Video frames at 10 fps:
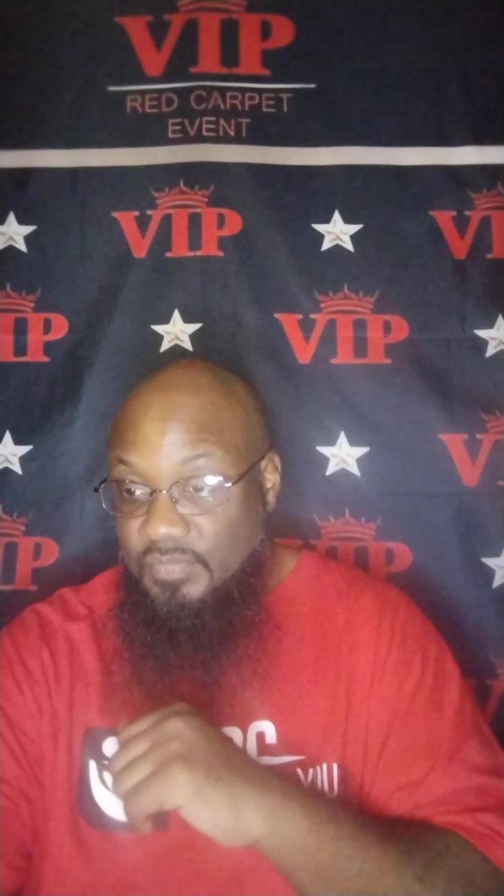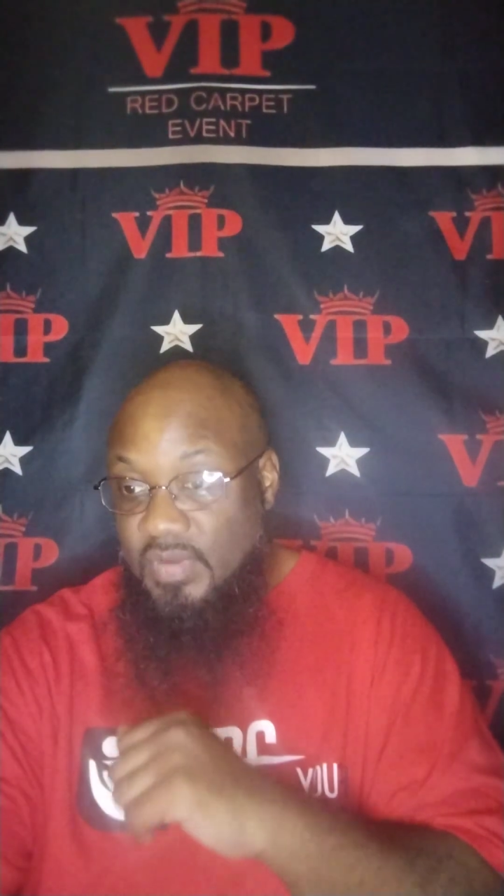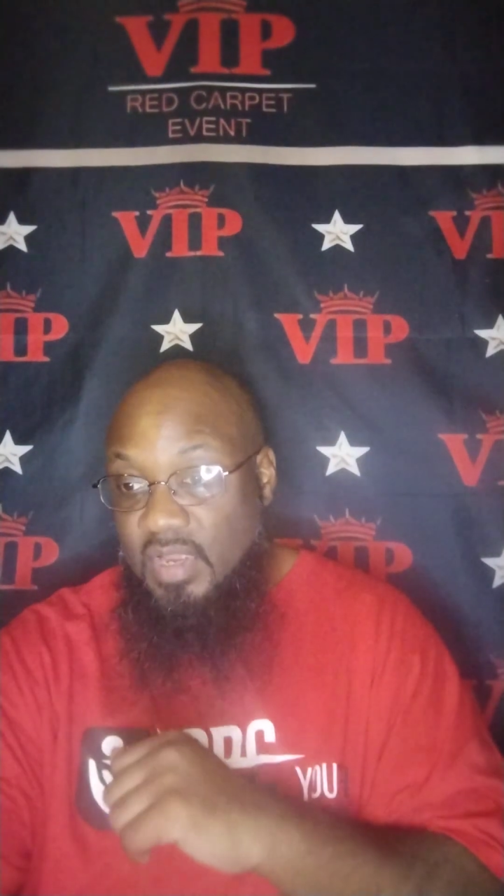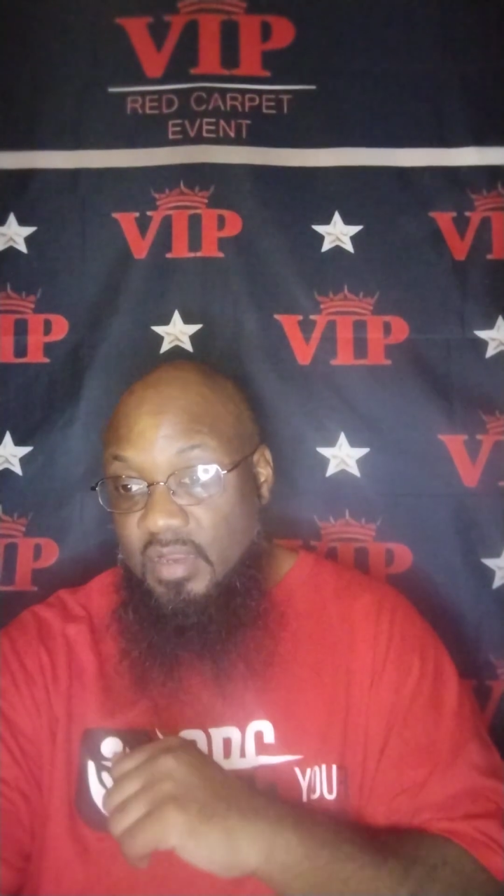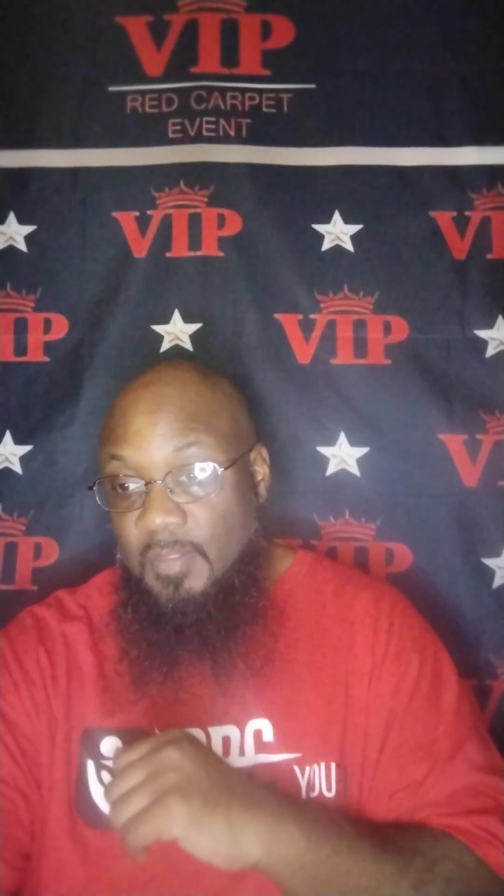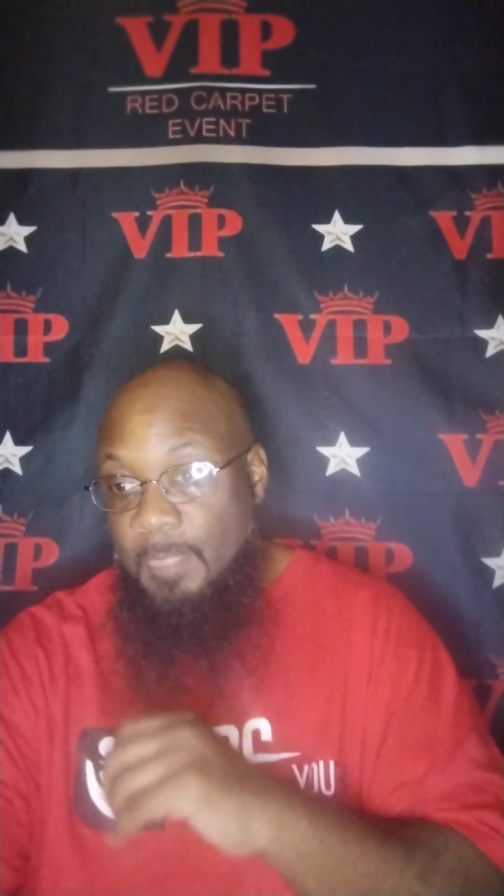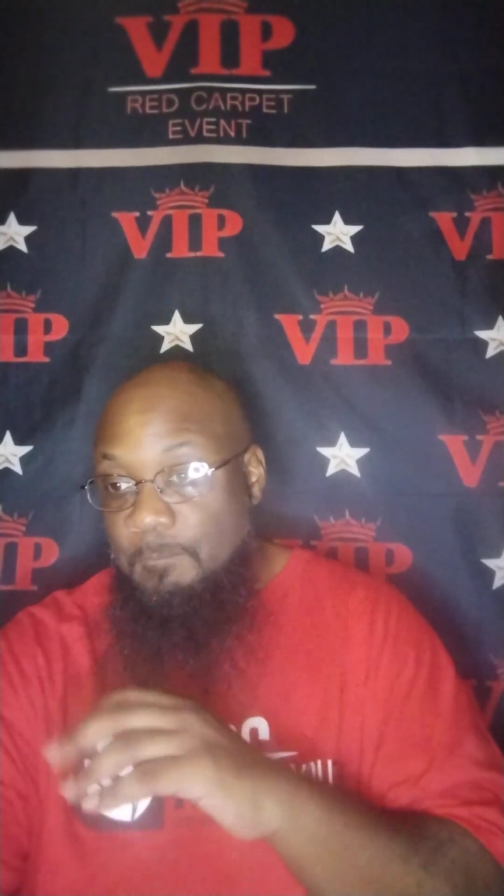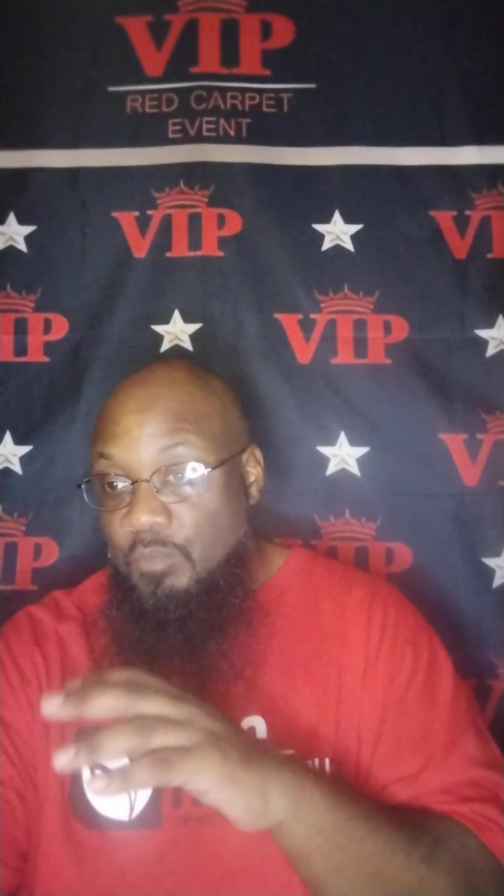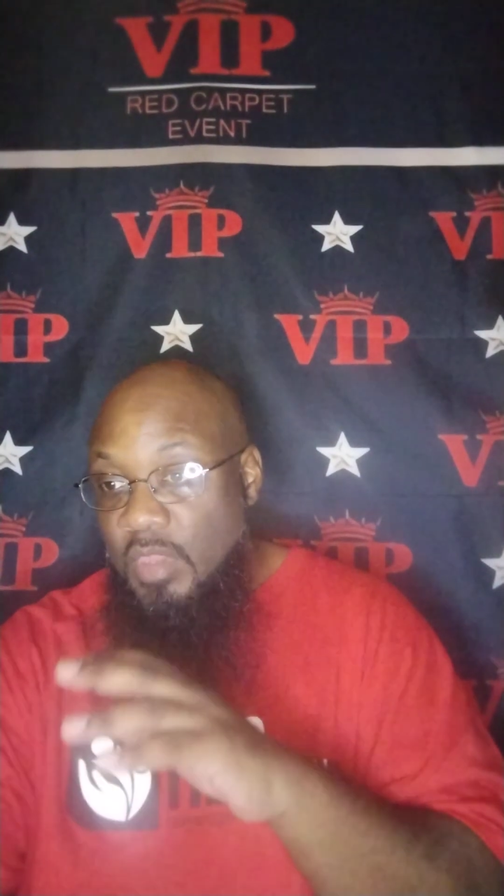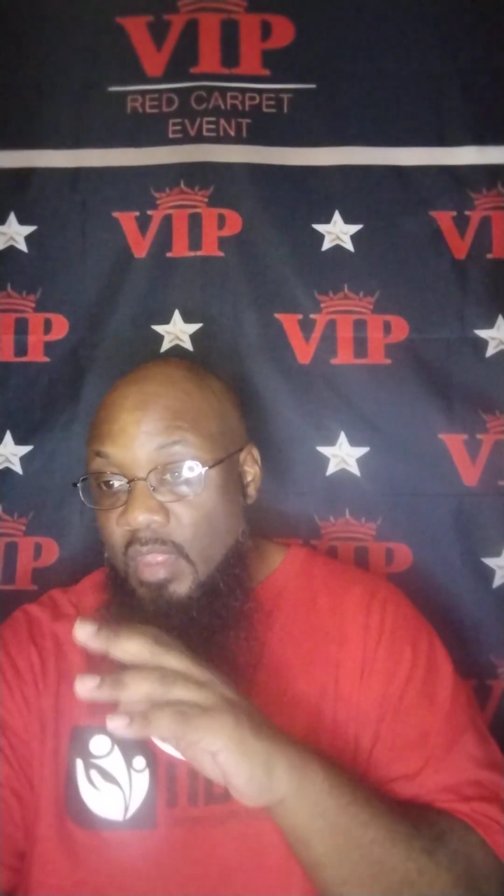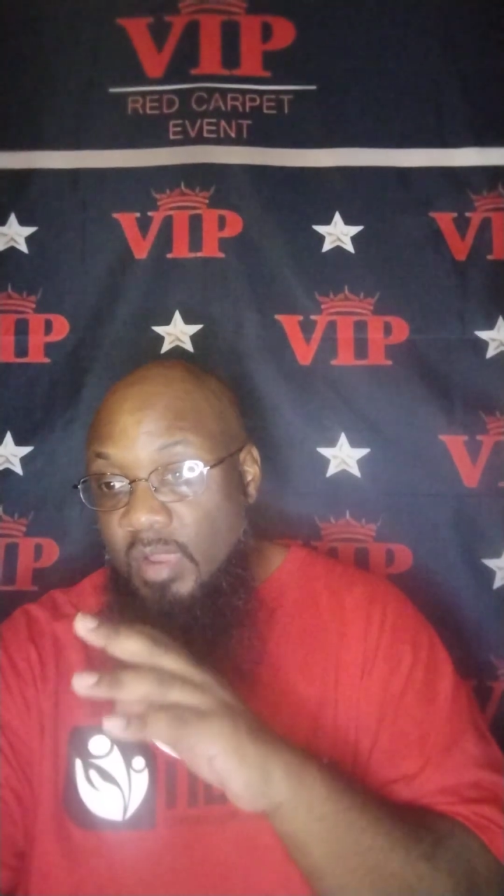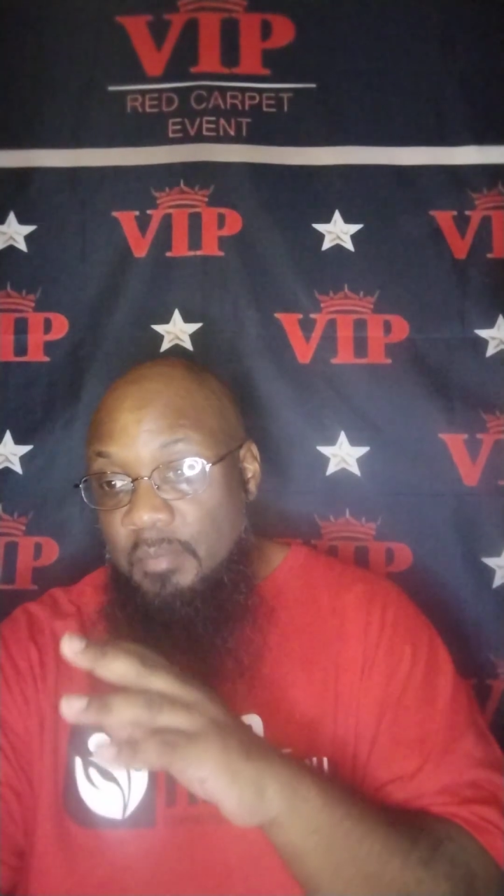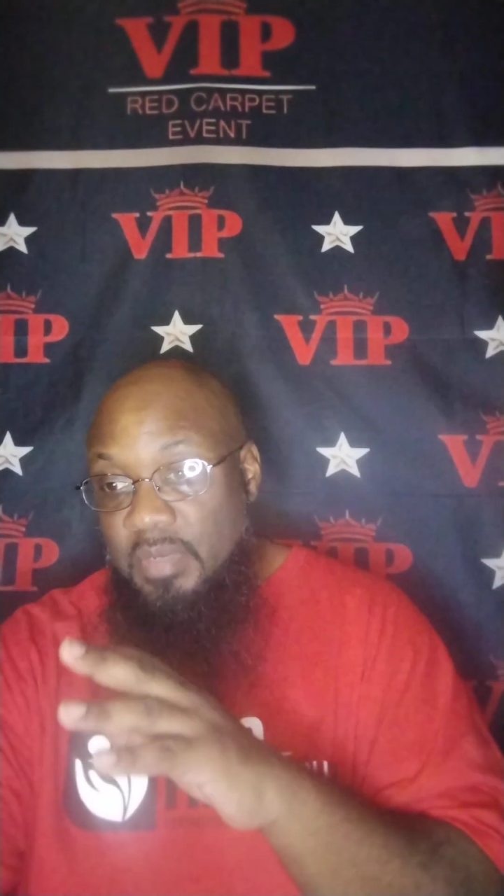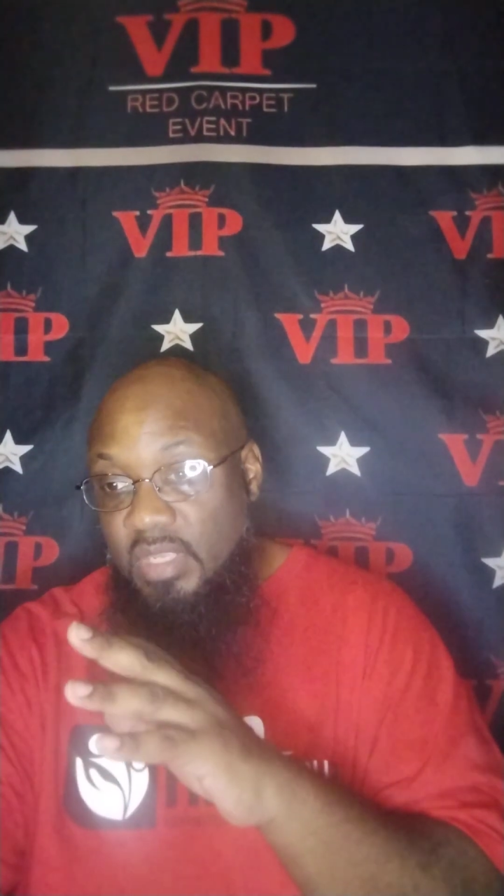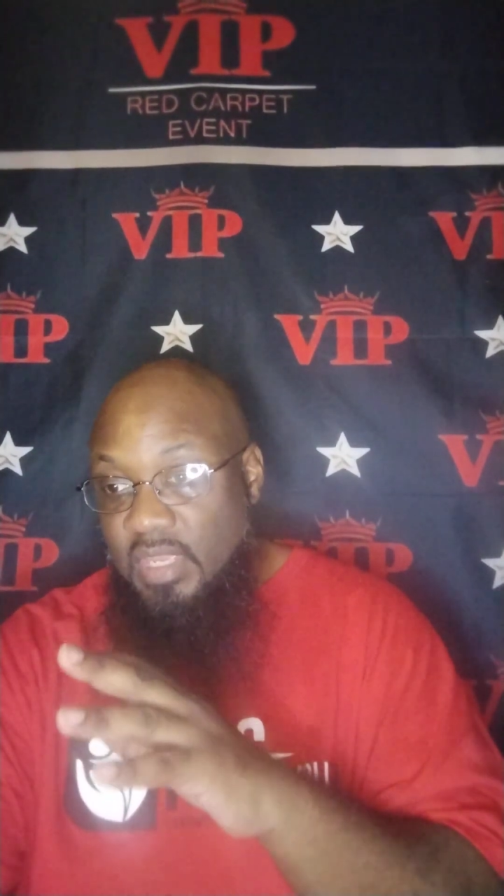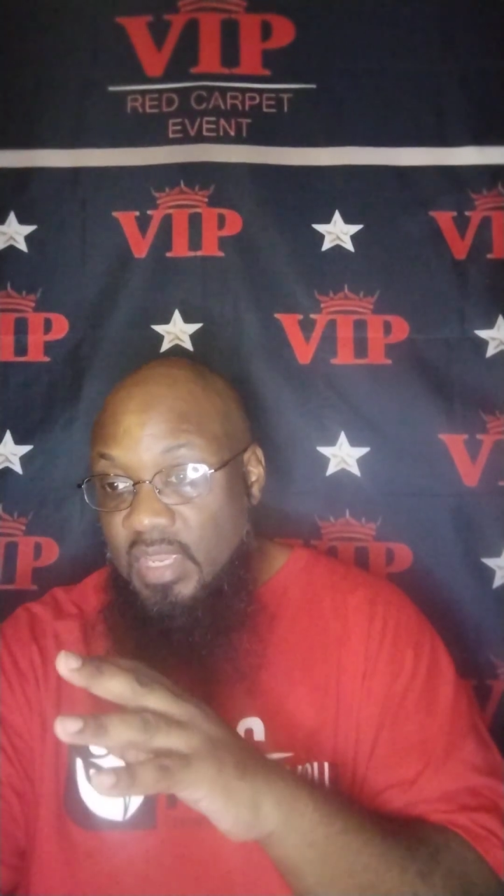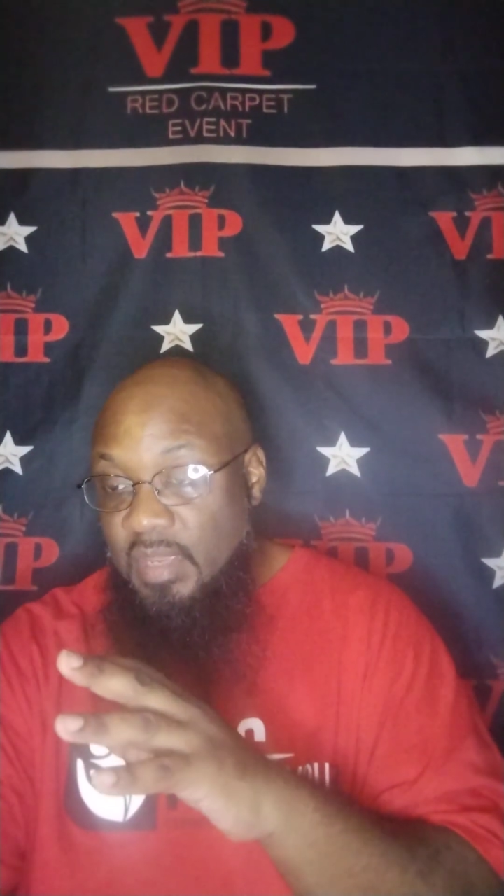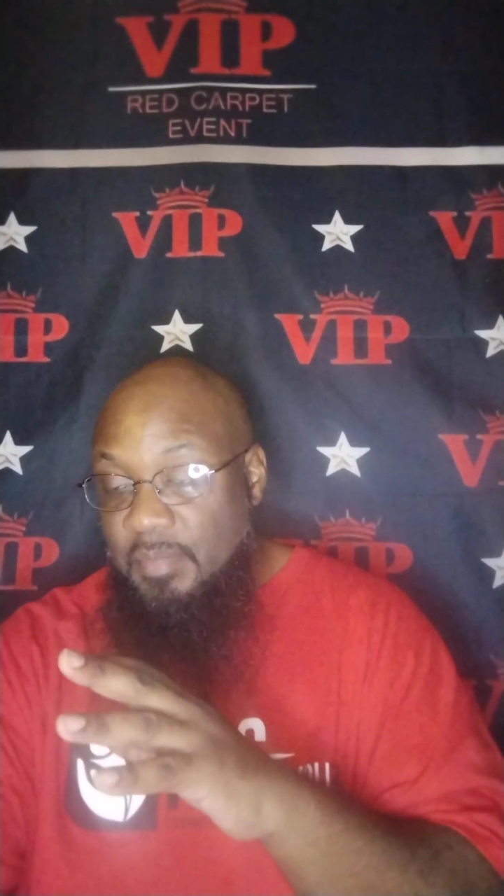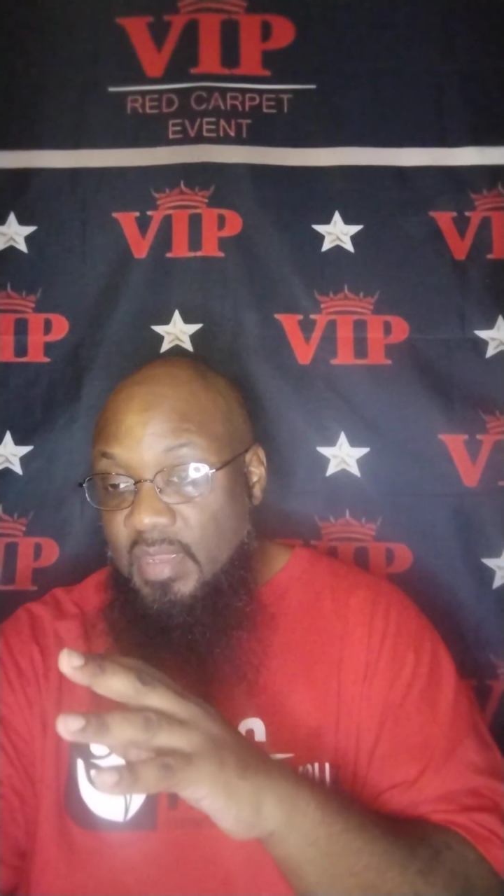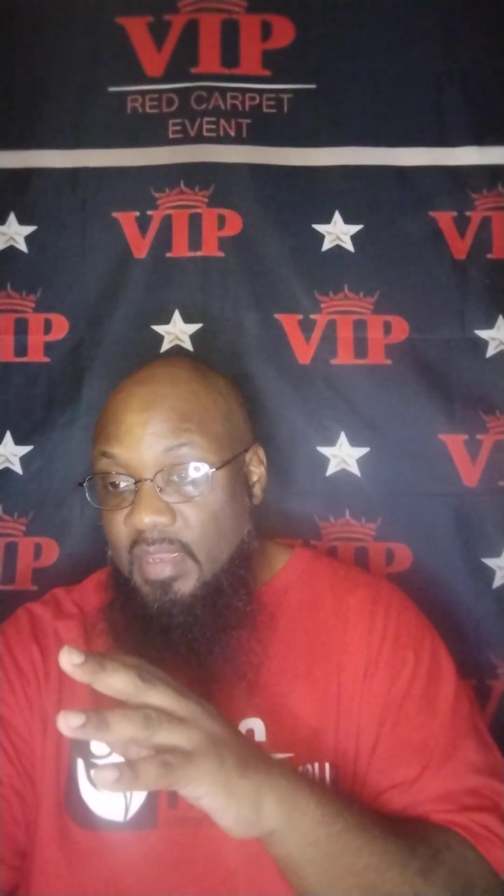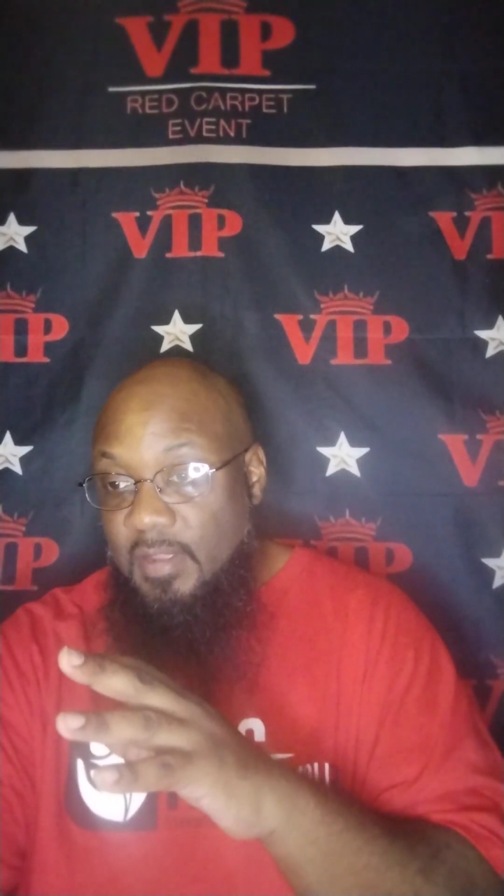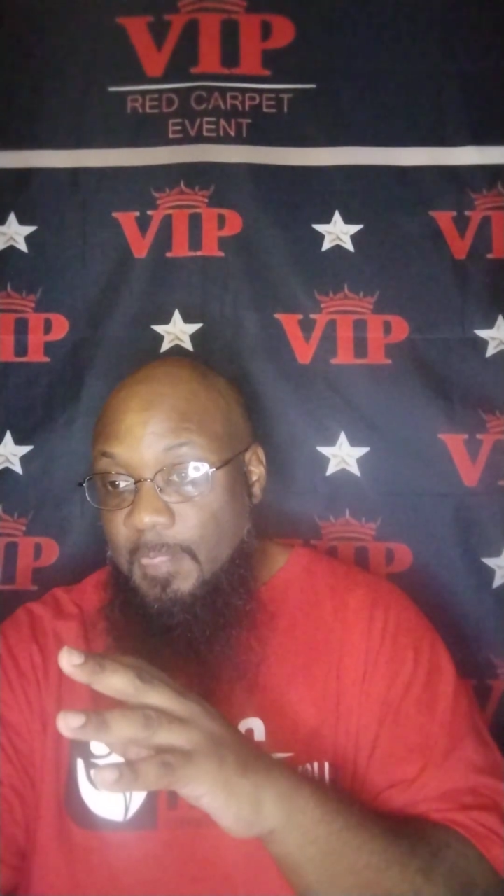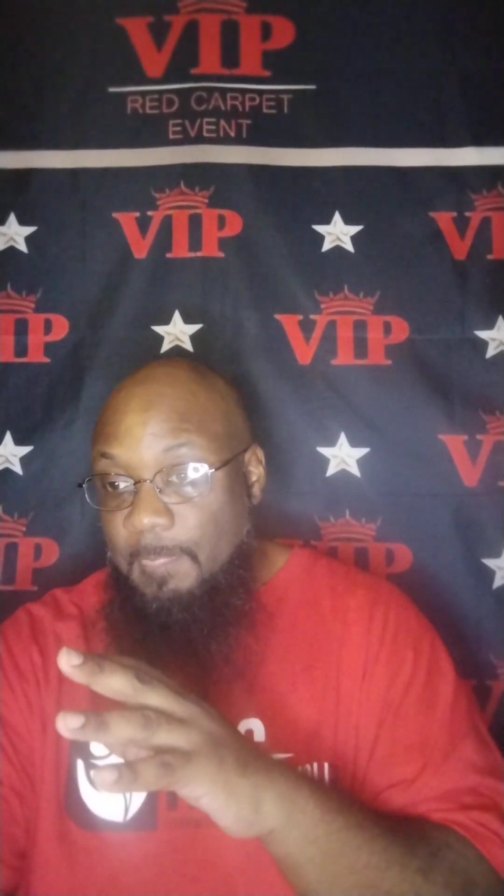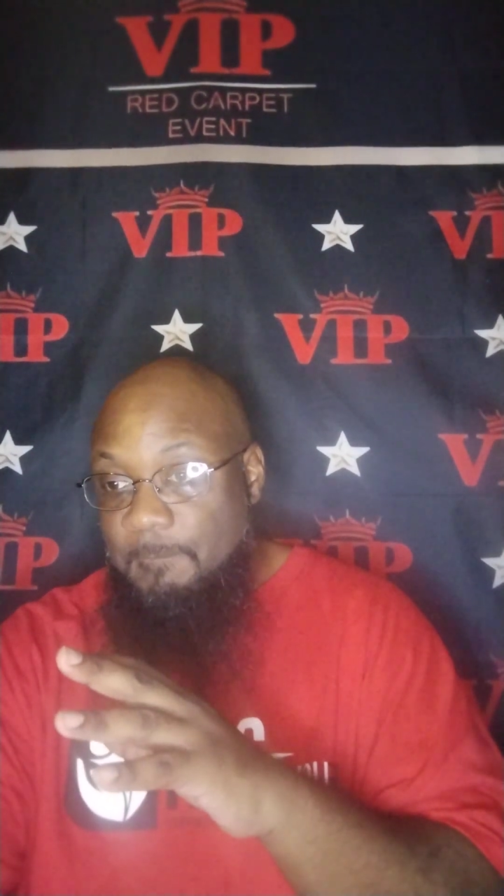fire. But yeah, man.